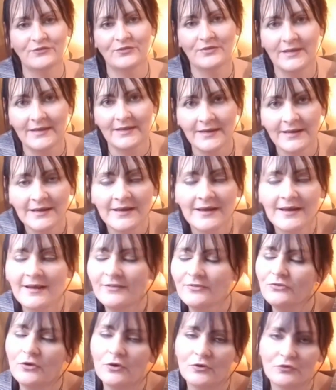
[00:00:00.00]
Literally,
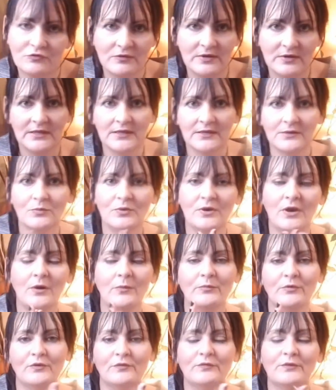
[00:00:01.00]
not really. We are
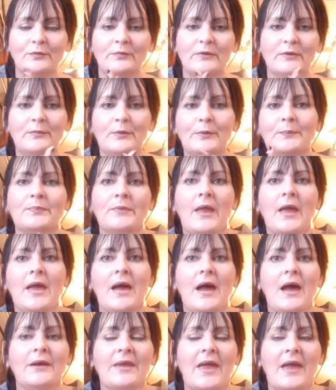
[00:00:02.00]
beautiful people.
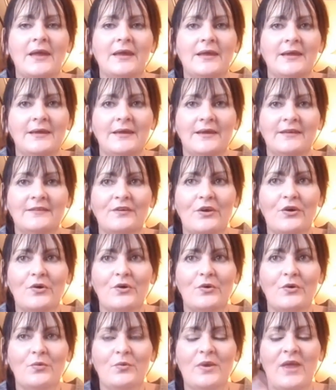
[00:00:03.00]
Okay,
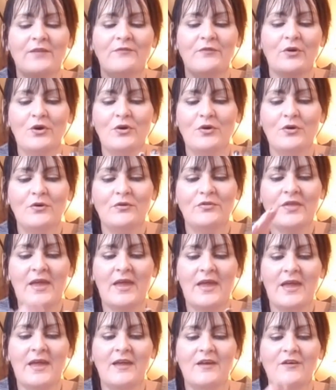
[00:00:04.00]
so we have earth,
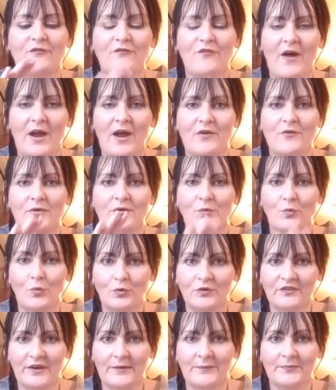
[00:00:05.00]
air, fire and
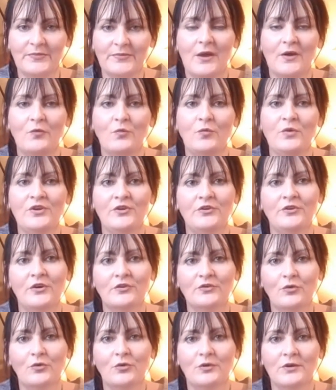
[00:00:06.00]
water. We do
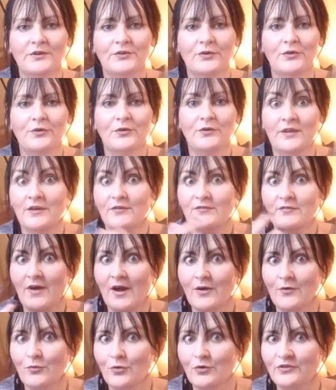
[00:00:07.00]
not call it earth, air,
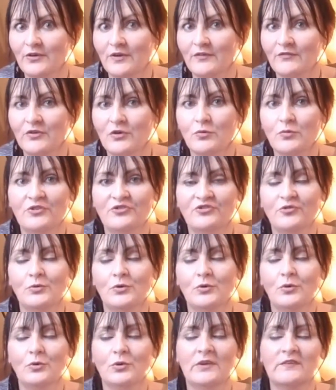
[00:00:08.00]
fire, water. If you're a witch, you
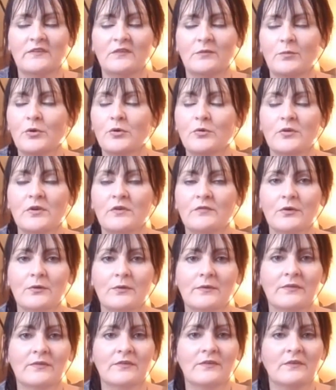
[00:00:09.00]
will call it spirit of
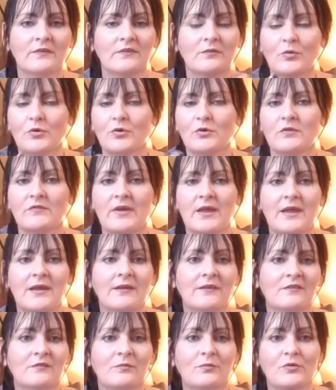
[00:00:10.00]
earth, spirit of
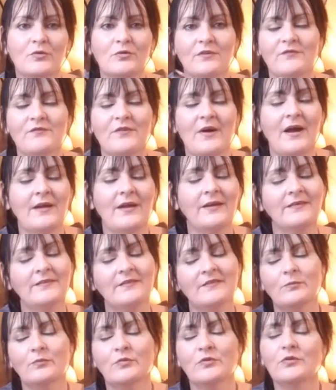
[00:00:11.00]
air, spirit of fire
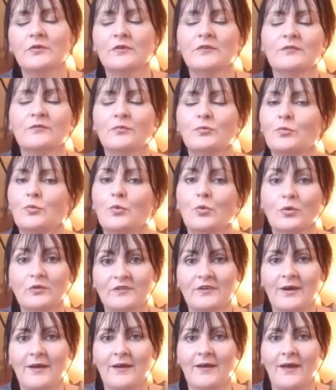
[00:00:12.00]
and spirit of
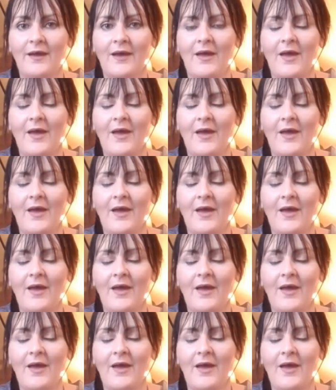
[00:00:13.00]
water.